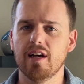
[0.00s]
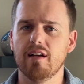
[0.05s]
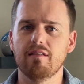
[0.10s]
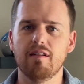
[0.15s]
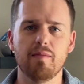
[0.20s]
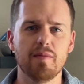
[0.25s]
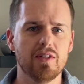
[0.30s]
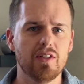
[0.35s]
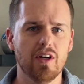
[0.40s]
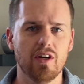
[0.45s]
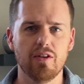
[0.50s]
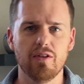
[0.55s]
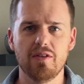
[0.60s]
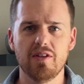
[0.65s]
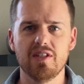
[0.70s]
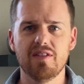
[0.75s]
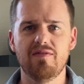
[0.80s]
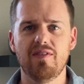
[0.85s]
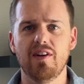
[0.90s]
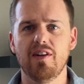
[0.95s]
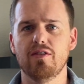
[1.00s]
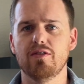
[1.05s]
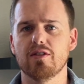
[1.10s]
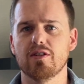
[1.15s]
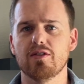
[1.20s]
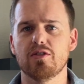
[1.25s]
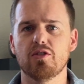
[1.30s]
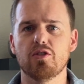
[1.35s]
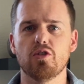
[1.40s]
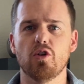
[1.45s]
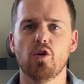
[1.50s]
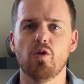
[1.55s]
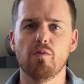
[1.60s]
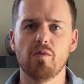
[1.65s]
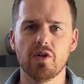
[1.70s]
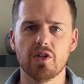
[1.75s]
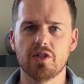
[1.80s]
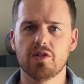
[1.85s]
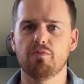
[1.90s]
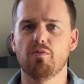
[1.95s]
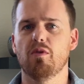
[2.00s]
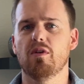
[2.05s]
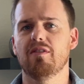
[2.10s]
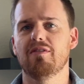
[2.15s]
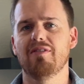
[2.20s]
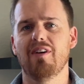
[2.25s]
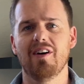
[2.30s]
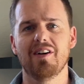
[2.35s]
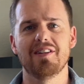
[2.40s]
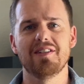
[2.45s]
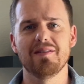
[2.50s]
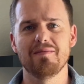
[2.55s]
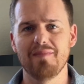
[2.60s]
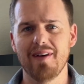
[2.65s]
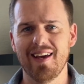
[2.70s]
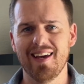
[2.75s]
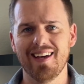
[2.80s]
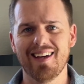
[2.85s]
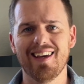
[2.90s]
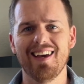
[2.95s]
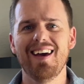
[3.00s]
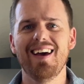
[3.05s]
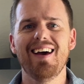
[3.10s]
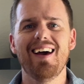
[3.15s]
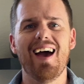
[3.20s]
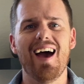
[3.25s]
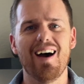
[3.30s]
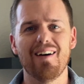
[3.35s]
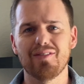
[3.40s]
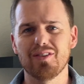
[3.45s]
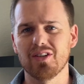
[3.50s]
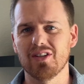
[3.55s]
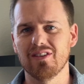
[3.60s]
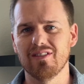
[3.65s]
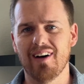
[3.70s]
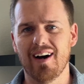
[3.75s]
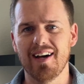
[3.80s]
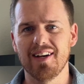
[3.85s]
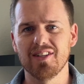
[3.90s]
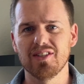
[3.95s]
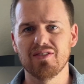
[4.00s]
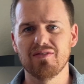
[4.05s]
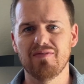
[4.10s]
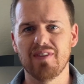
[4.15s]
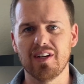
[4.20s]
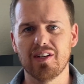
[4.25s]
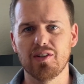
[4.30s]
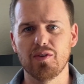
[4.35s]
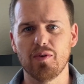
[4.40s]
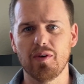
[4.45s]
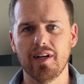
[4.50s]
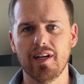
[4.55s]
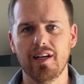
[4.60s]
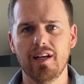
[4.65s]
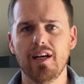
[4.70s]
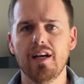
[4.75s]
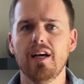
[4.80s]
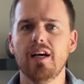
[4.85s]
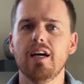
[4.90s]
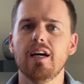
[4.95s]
and let me tell you, these videos are so much more fun to make after a Lions victory.